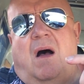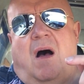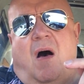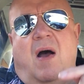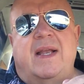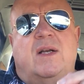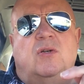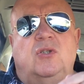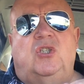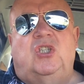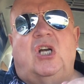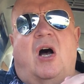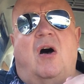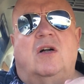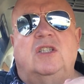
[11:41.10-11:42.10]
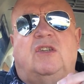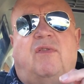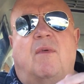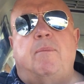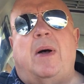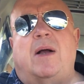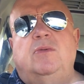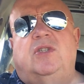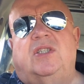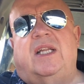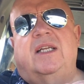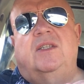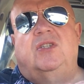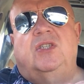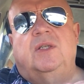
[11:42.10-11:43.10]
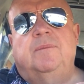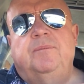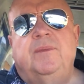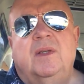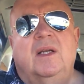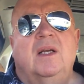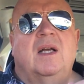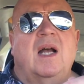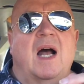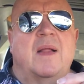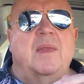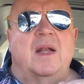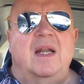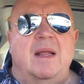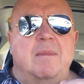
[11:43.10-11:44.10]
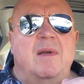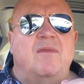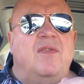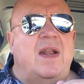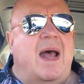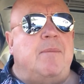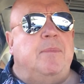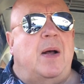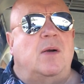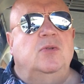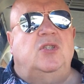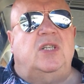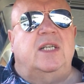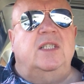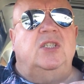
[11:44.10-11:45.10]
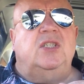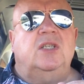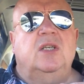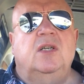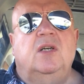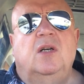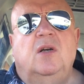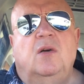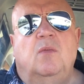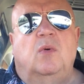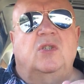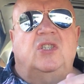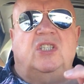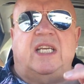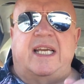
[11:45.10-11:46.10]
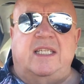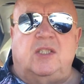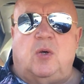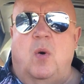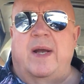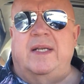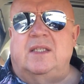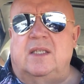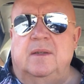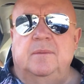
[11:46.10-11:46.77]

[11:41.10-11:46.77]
I could charge for postage, and the limit for that postage was 6 quid,